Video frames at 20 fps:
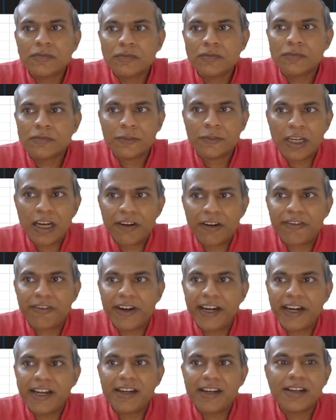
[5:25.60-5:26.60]
hmm, our
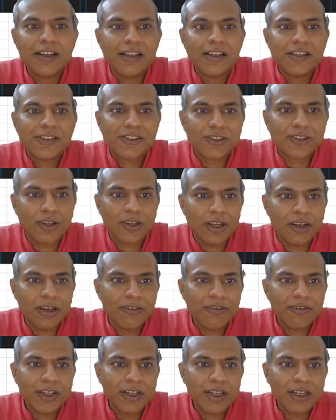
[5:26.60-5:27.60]
friend
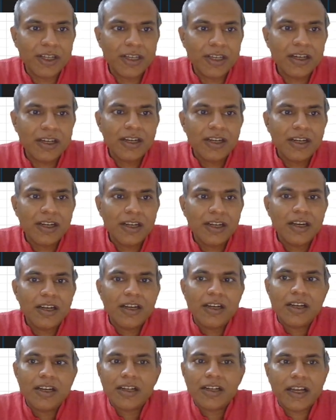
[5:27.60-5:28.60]
solver,
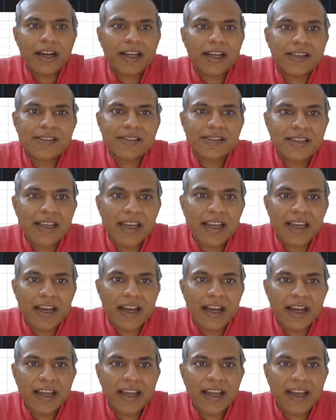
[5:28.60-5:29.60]
and I say
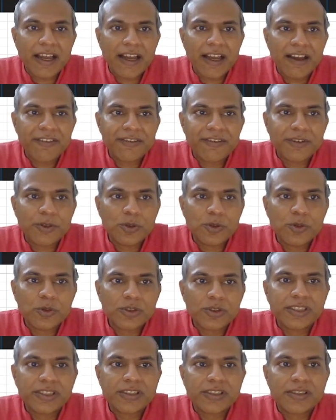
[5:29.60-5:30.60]
I have
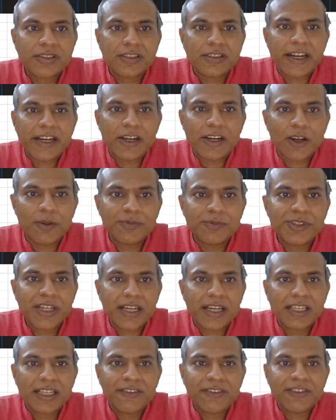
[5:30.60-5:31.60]
to set
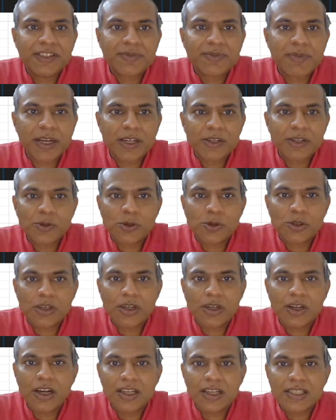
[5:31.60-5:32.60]
objective is my
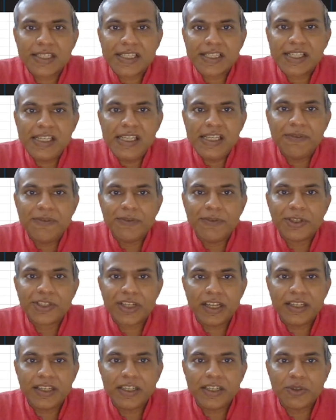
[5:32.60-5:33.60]
total cost T,
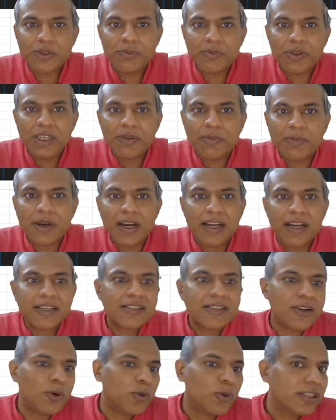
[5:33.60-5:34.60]
which I need to
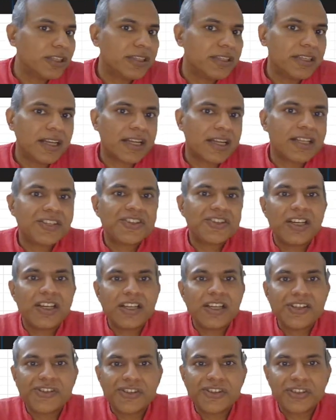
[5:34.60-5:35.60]
minimize. Only thing I can
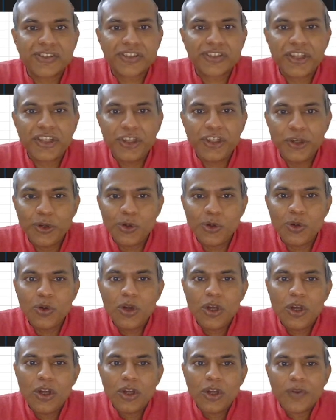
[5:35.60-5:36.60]
change is
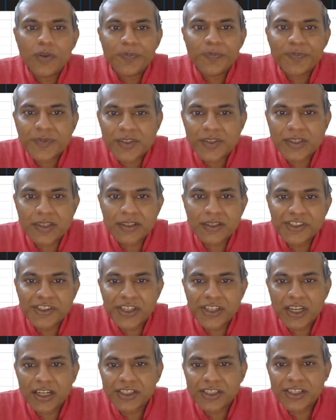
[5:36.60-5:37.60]
Q,
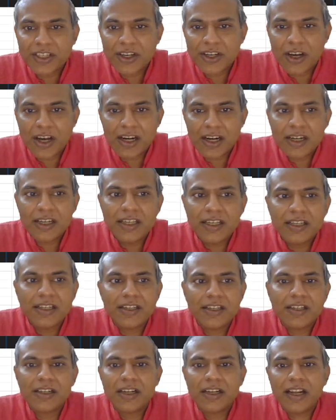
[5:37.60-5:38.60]
GRG
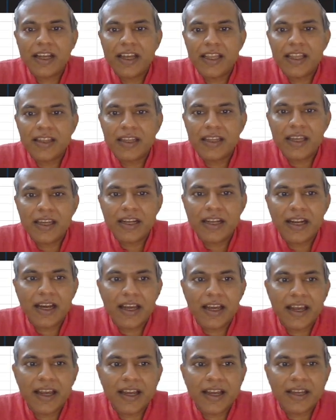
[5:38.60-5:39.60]
nonlinear, and then
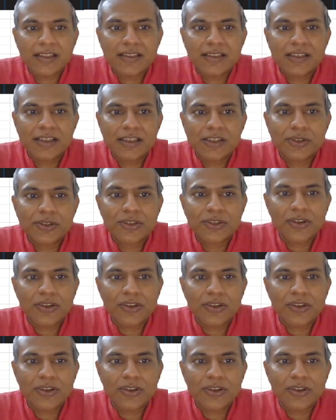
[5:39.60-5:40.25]
I ask it to